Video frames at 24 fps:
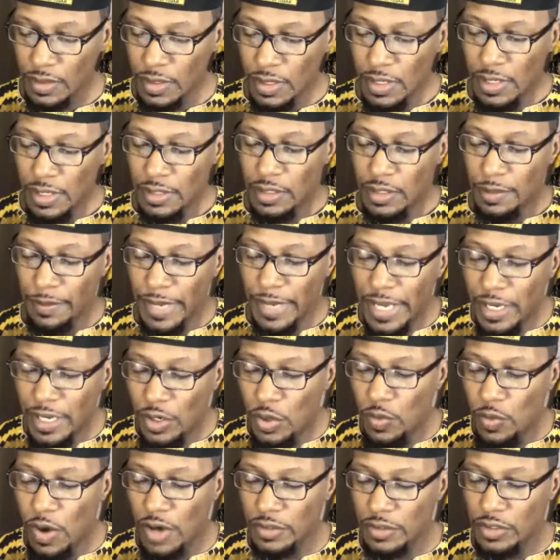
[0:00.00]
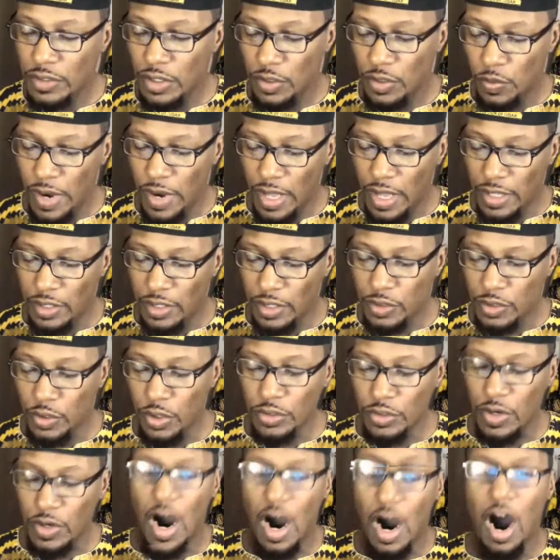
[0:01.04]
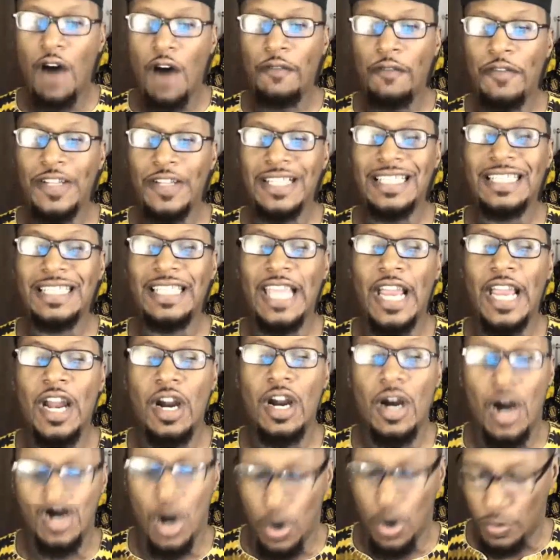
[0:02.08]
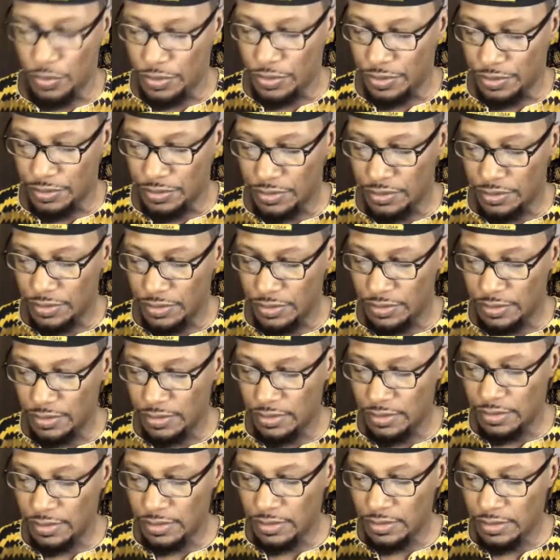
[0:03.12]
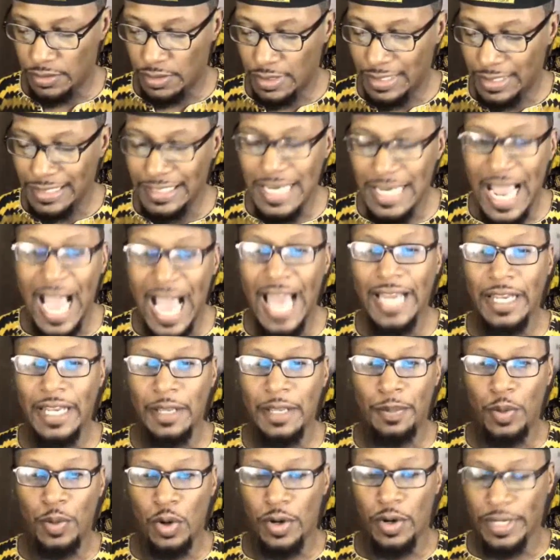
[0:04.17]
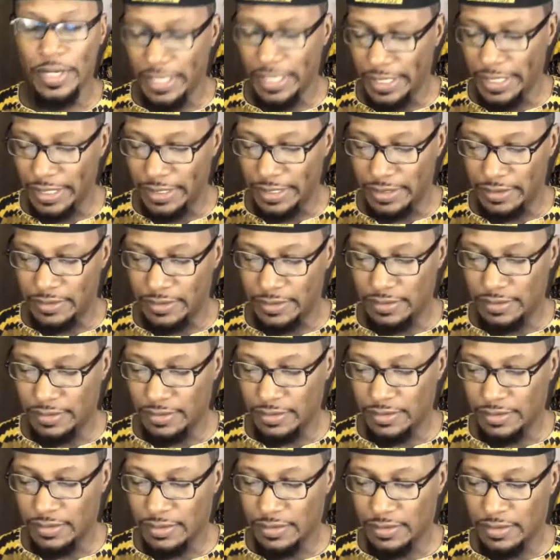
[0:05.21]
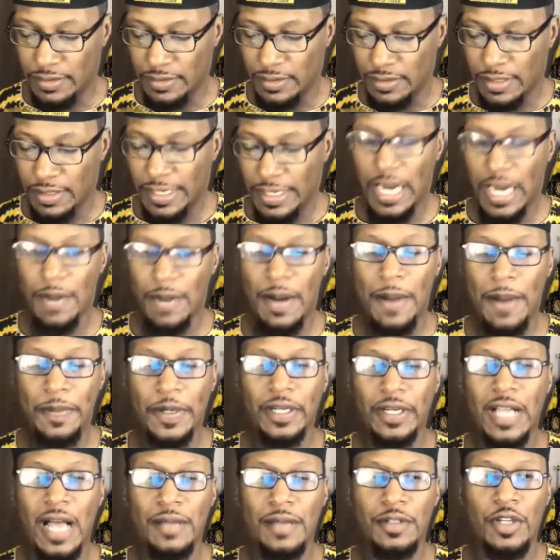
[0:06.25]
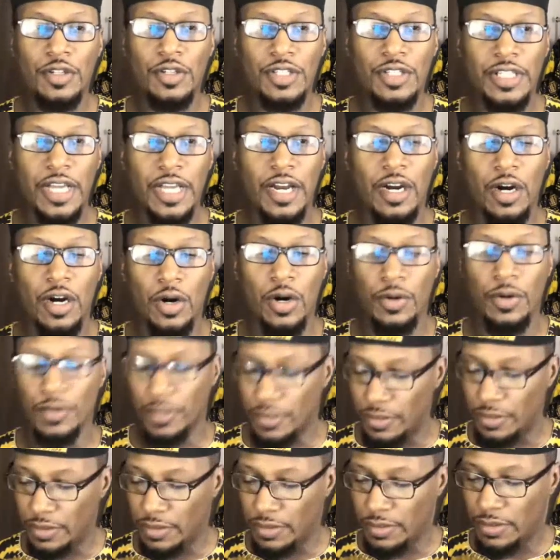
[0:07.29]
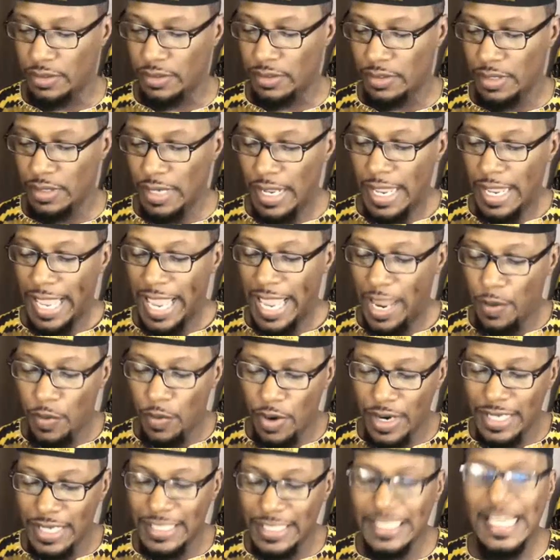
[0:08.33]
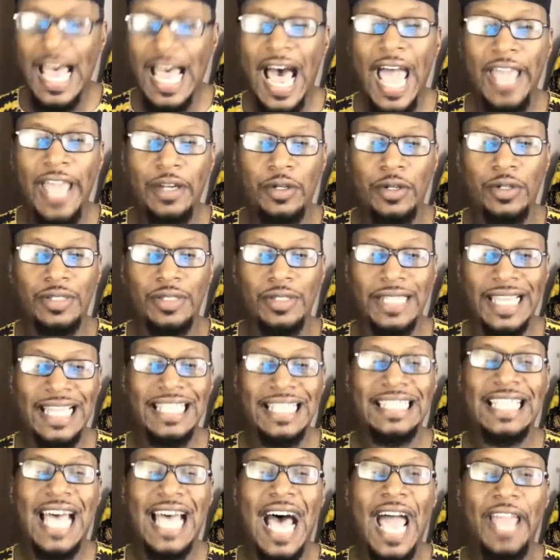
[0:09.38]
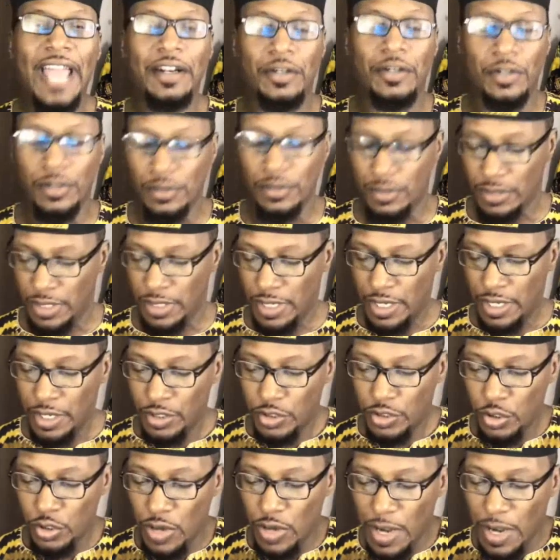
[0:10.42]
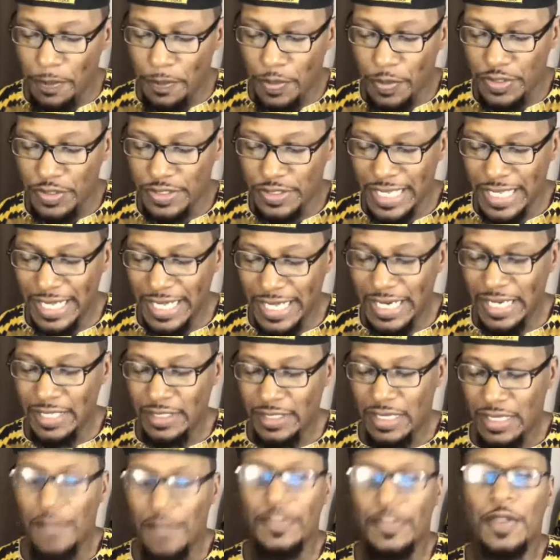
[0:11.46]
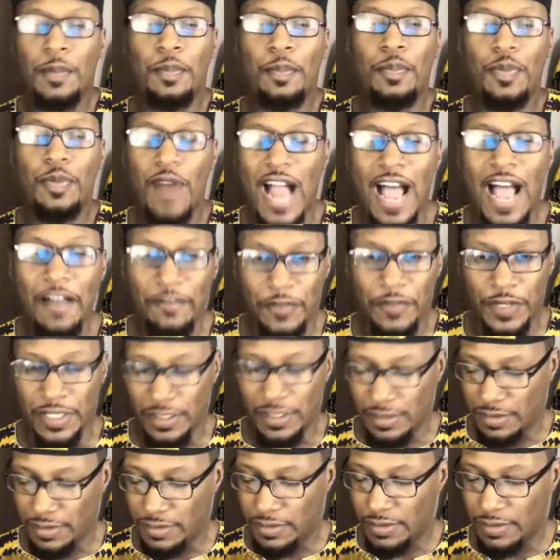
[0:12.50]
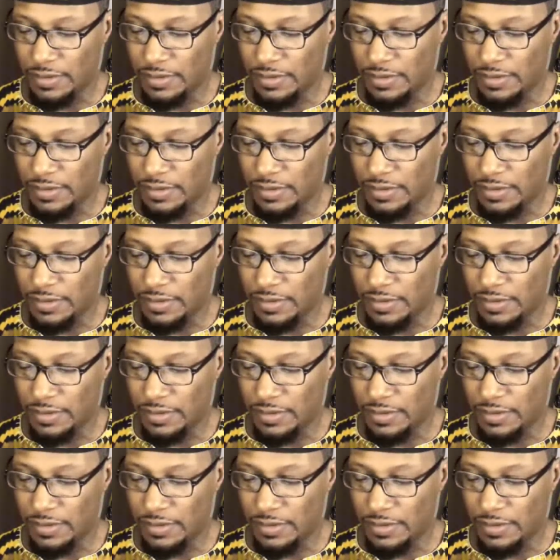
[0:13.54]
The men who worked on the whaling cruise were often shareholders, not employees. Everybody put comments on shareholder. And were entitled to a percentage of the profits